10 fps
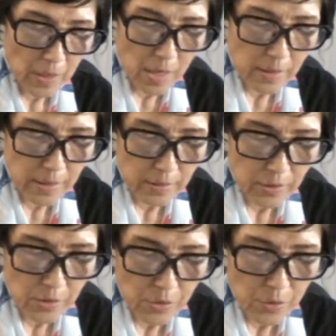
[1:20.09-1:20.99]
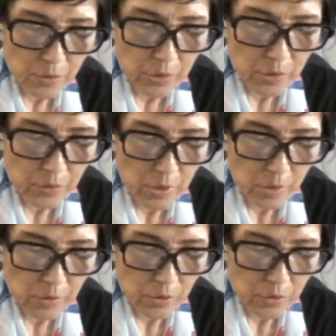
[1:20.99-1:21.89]
On it you shall
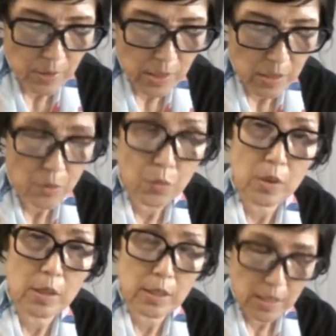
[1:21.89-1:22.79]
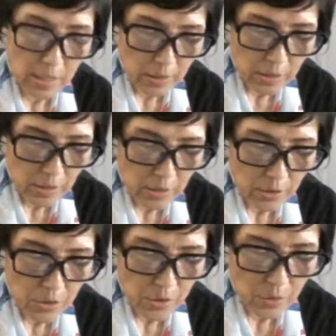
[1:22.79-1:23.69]
not do any work, neither
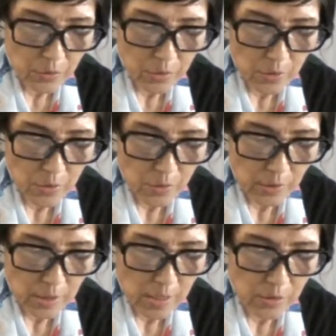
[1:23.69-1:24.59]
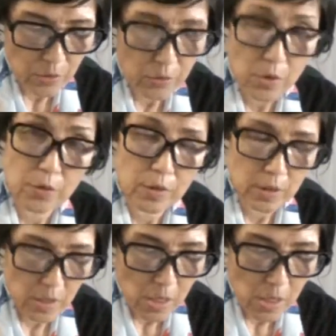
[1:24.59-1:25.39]
you, nor your son, nor daughter,